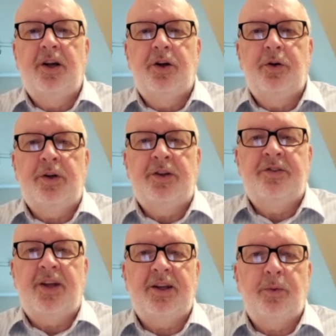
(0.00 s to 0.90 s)
who is
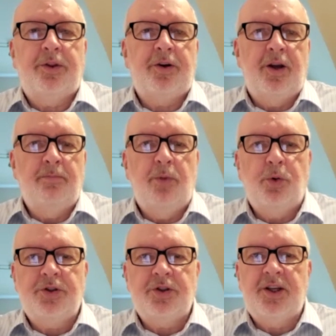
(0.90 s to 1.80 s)
standing with her
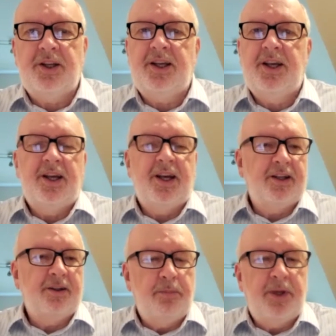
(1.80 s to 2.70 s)
emotionally
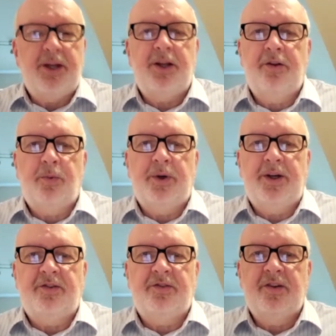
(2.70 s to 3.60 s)
and many other
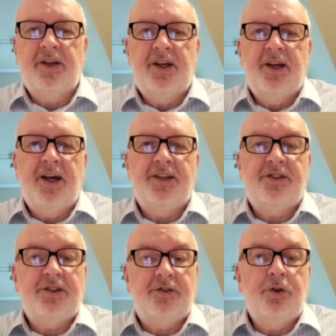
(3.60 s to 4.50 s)
ways. And
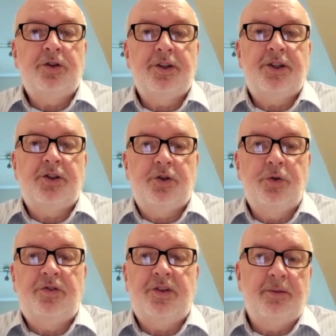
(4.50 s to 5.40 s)
she's usually
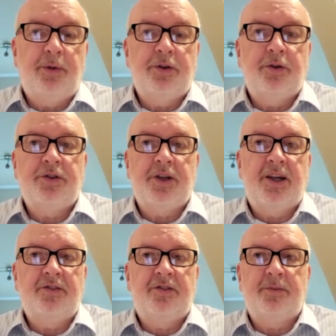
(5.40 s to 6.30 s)
choosy about who she
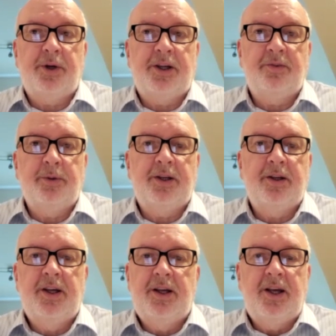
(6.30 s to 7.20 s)
has as a bridesmaid.
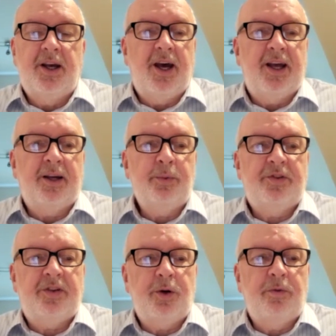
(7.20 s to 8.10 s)
And I would
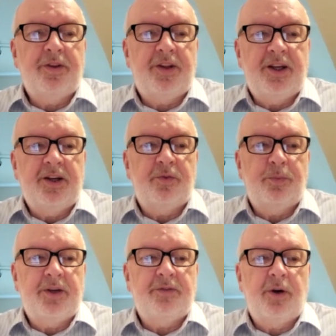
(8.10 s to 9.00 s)
say over the years,
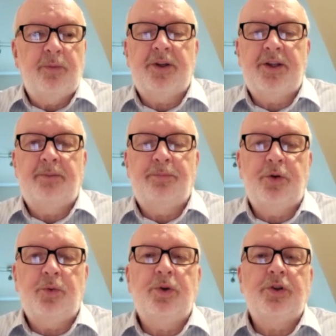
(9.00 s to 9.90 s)
we have come to that
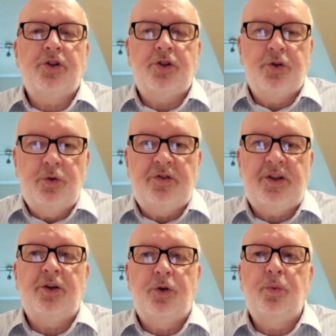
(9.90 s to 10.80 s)
point. We're choosy
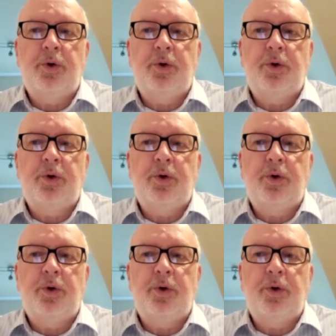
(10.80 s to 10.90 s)
at who we